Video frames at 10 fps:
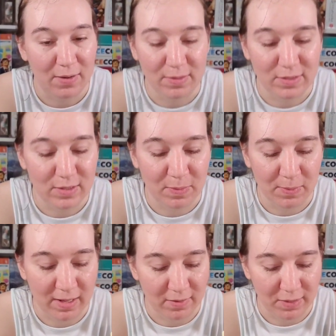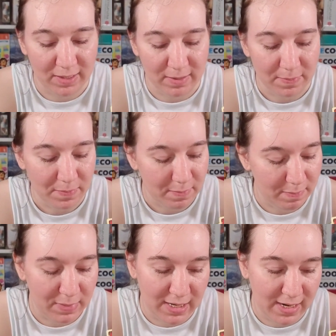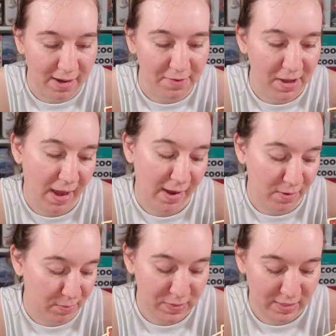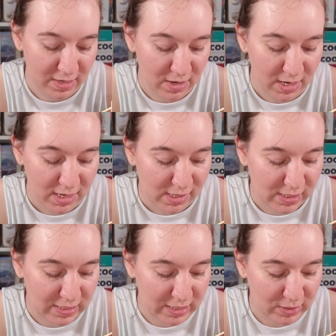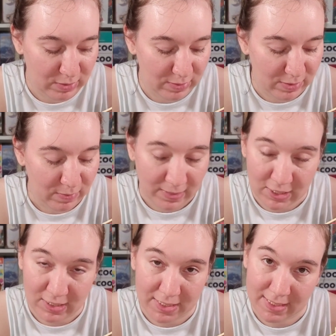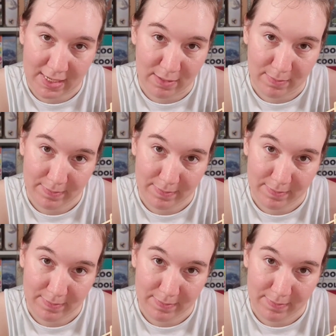going super well over here. But I have high hopes, so we shall see.